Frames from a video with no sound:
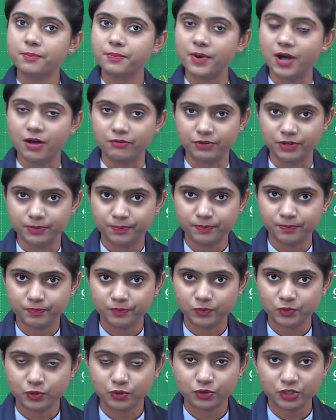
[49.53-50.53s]
power.
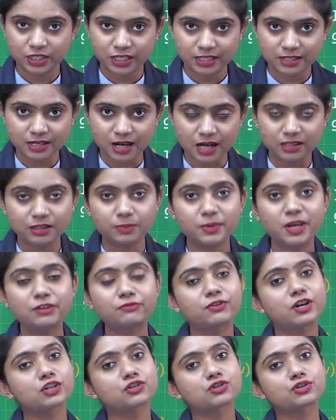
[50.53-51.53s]
So these are the
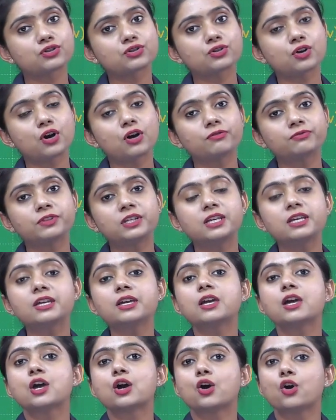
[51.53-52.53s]
main functions of
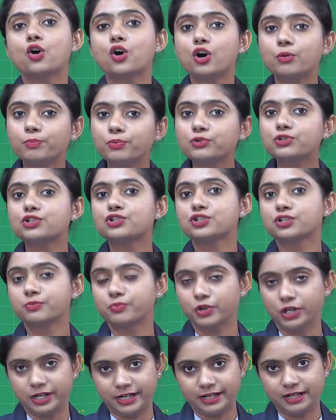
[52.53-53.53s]
the
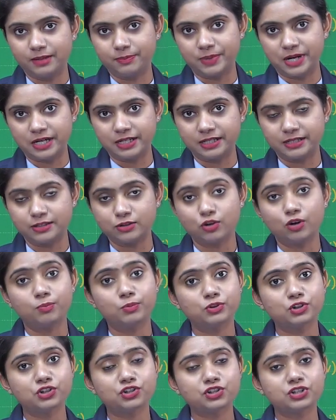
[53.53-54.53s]
opposition political parties.
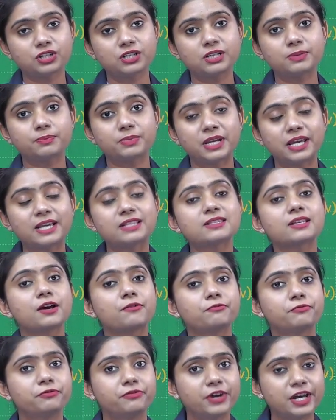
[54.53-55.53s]
Opposition plays
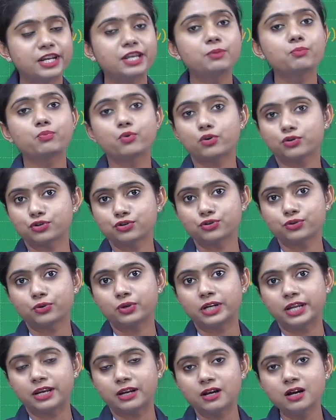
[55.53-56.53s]
a very important
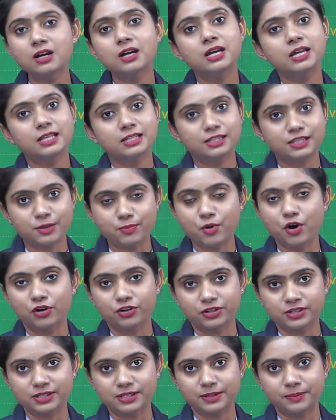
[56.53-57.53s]
role in a
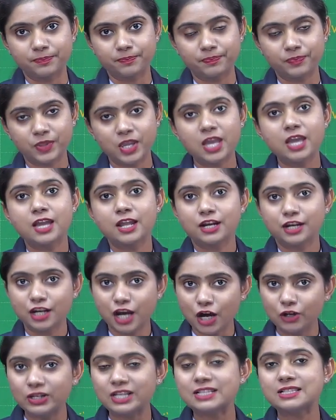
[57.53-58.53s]
democracy.
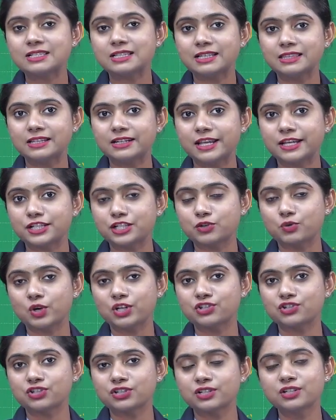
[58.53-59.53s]
Now let's see the next
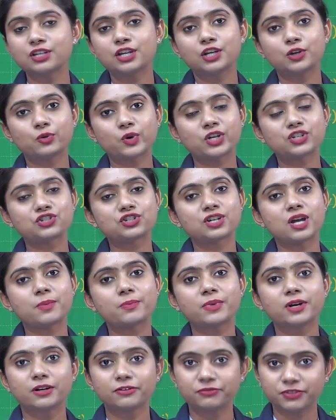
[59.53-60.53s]
question, question
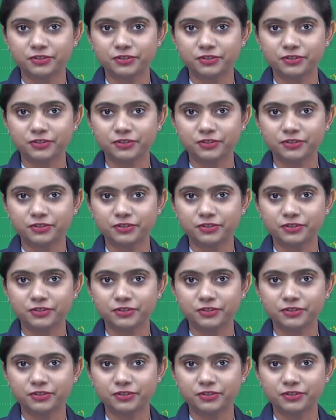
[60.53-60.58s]
number